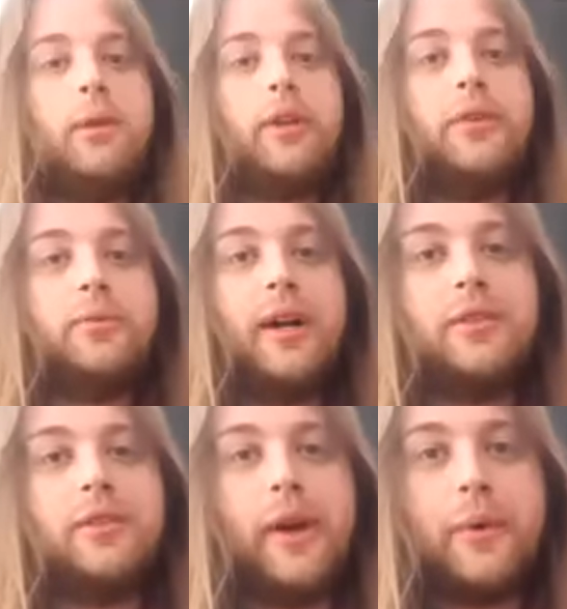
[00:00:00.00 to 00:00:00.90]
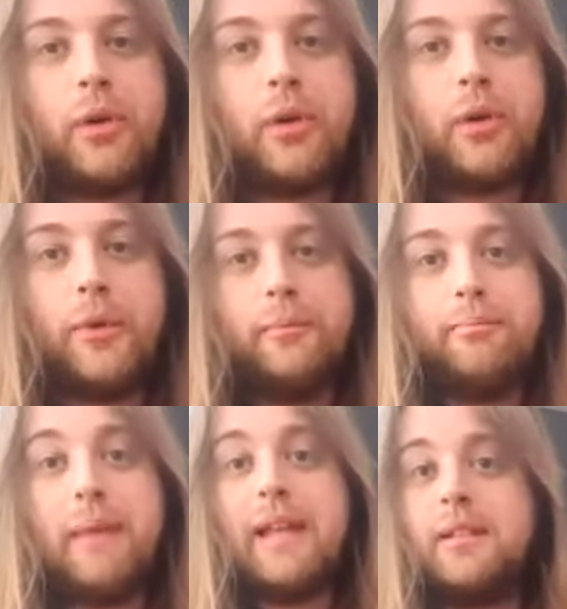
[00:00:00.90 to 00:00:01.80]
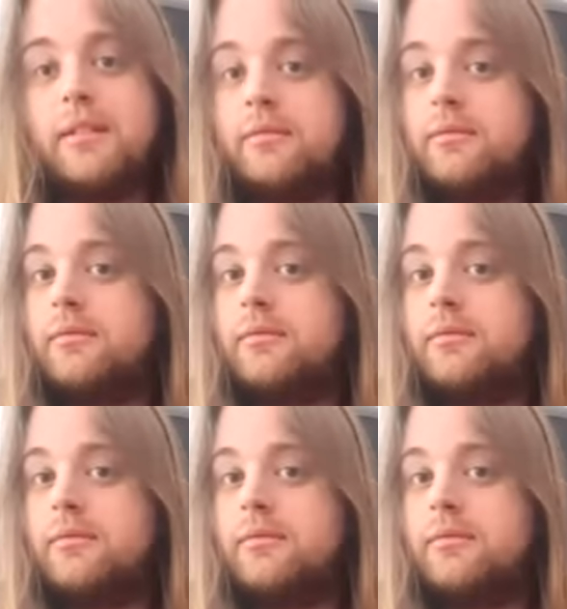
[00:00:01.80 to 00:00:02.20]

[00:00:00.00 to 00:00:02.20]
one of those ones where we probably want to bend it.